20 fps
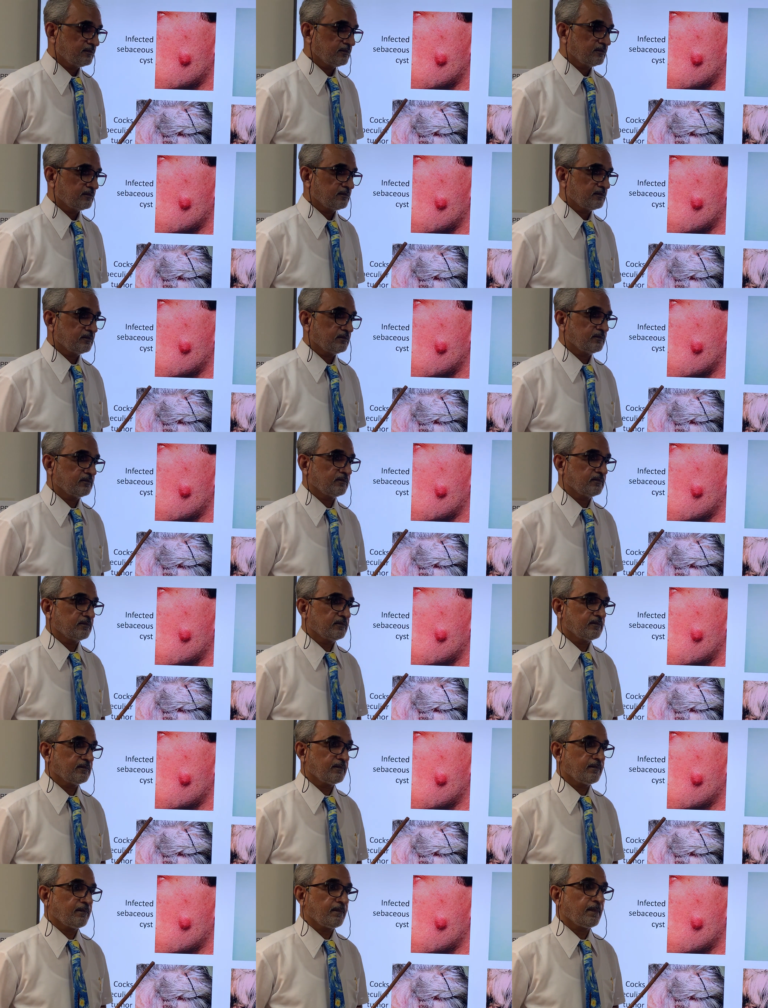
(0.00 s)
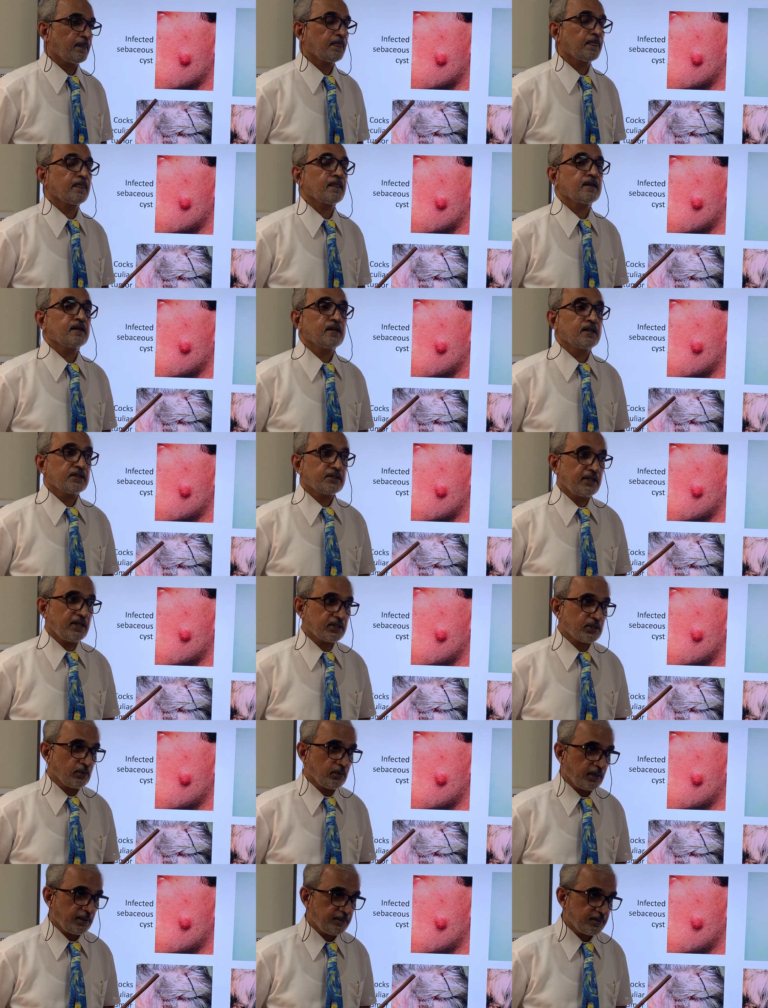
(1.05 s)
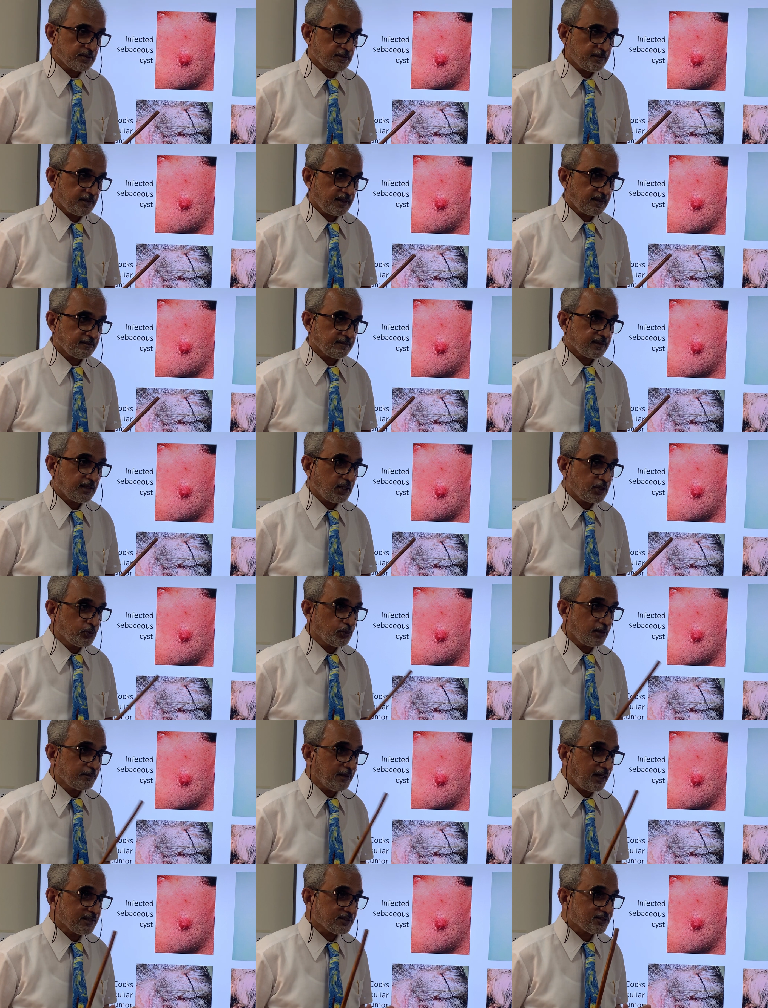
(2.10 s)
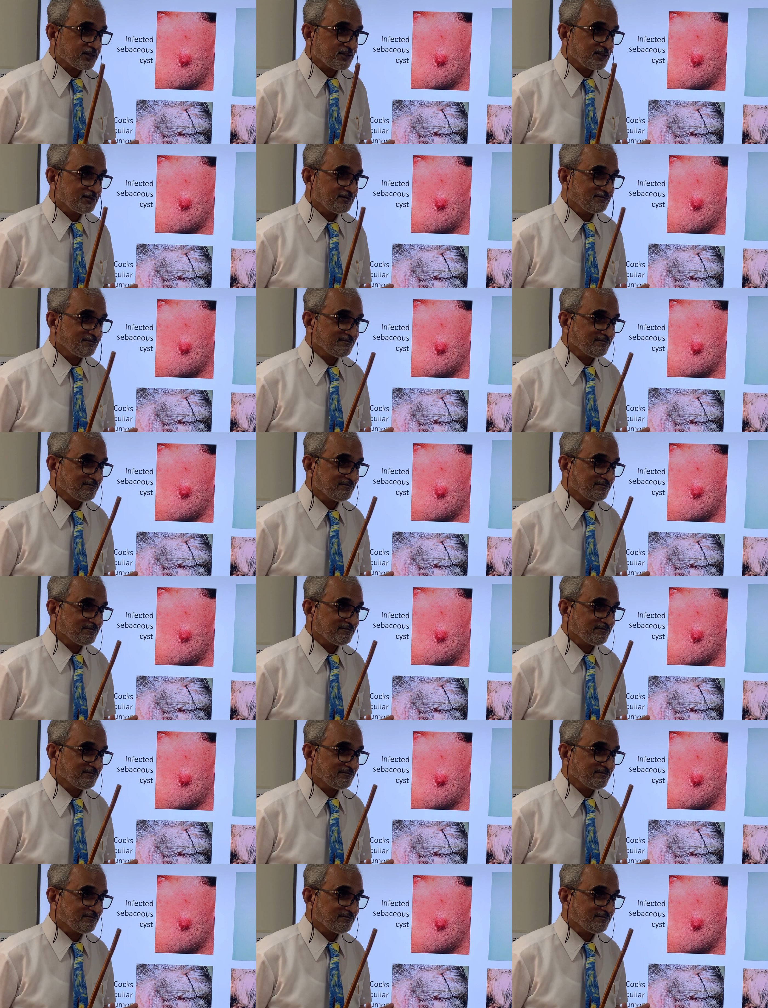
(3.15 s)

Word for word: Thank you. Thank you very much. And do I pass?